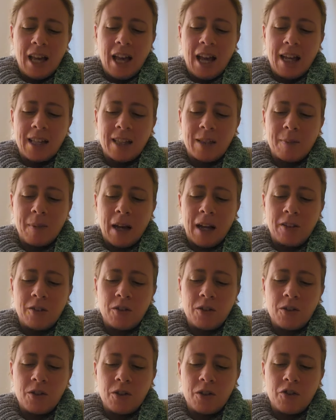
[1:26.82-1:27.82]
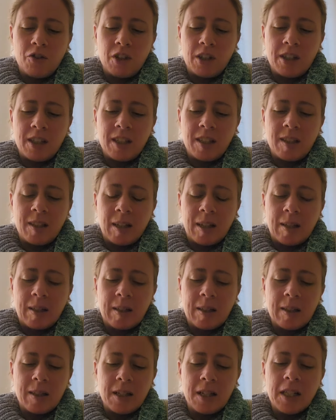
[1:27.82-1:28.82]
as matches are just sticks
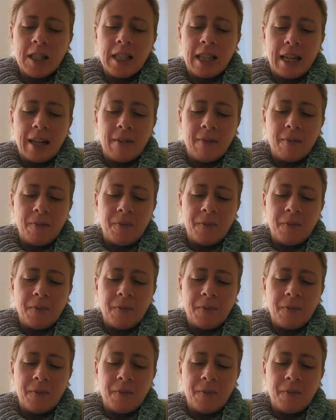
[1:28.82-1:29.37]
until lit,